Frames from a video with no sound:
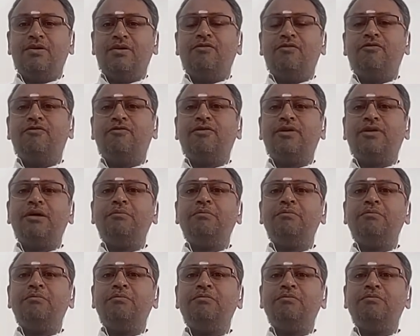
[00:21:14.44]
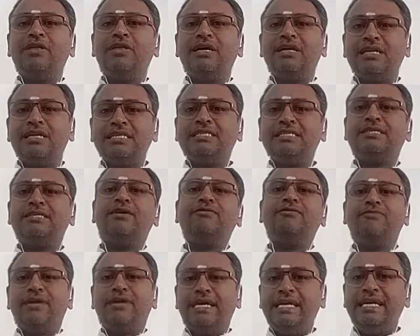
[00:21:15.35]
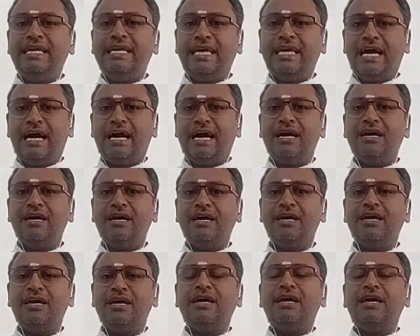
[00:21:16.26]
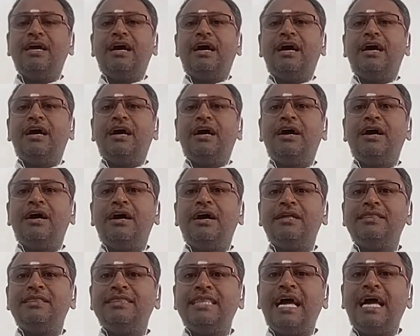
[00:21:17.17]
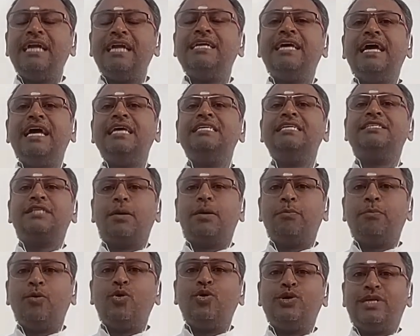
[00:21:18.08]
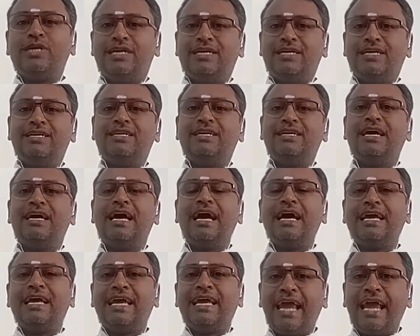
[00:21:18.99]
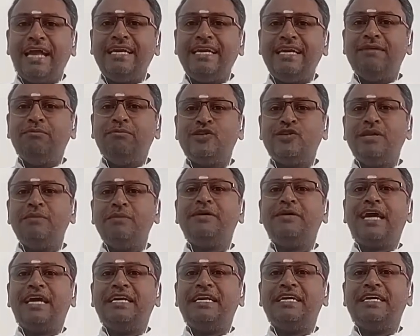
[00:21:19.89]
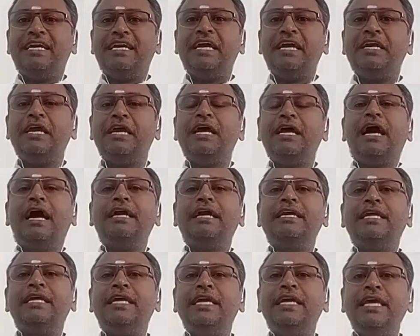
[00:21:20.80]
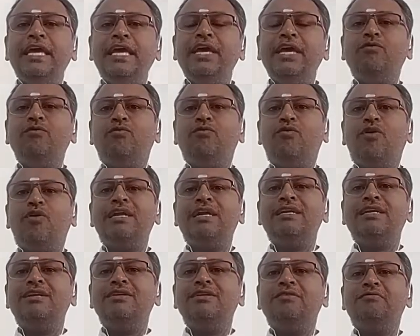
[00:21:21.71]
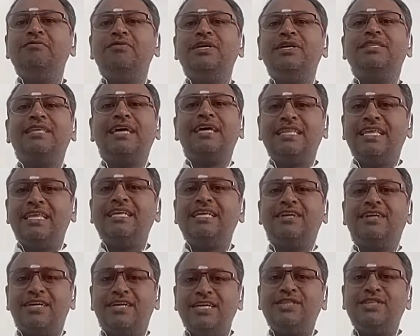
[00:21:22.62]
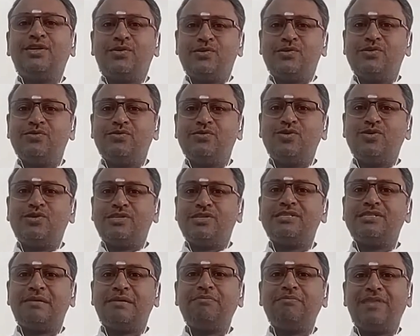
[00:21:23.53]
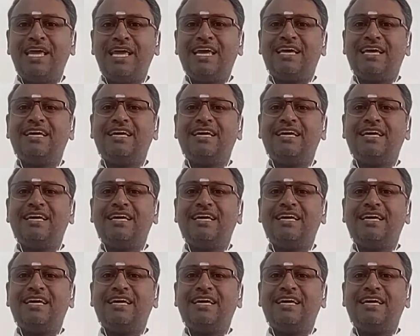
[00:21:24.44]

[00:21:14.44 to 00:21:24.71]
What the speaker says: from the rest of India, that guy supported a Muslim candidate, and he won with, I think, 30,000 votes or something.